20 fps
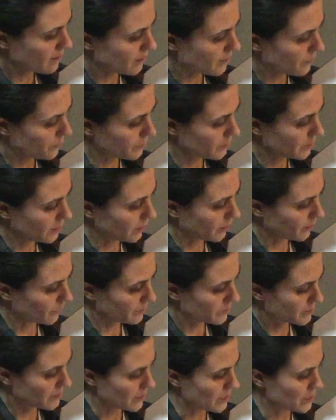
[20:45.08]
and we're dealing
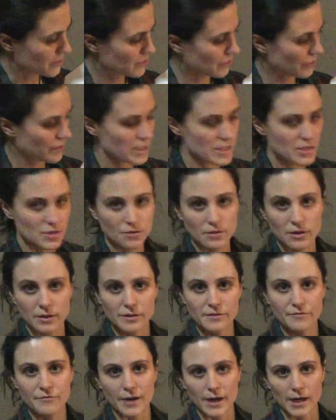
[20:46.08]
with C. So these are
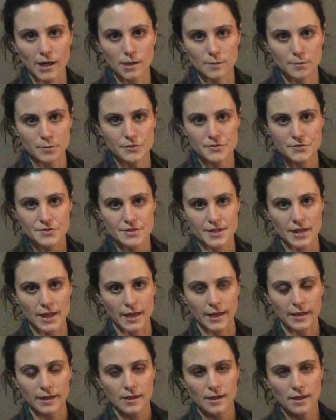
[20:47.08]
all the variables
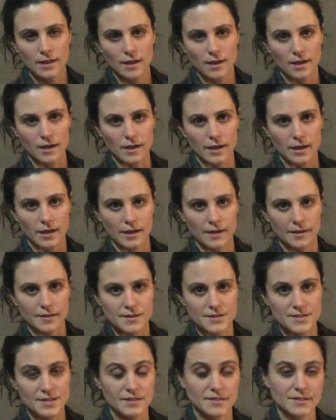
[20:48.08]
that
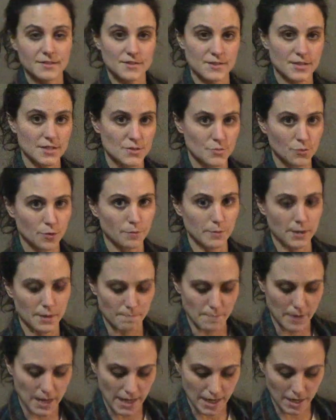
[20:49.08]
the sentences will be
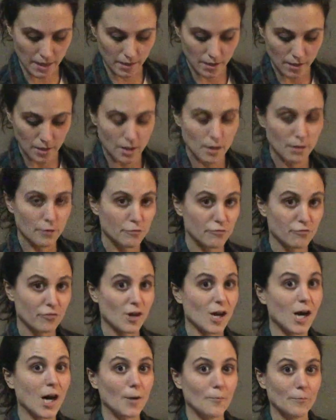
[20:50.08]
made
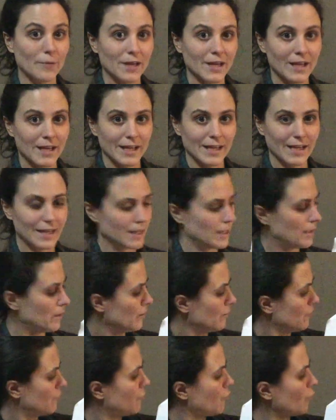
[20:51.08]
from
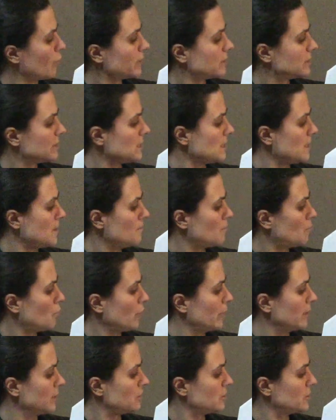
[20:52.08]
in
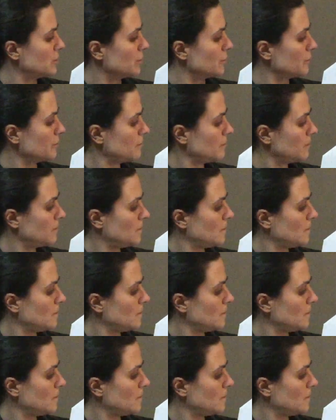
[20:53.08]
14.2.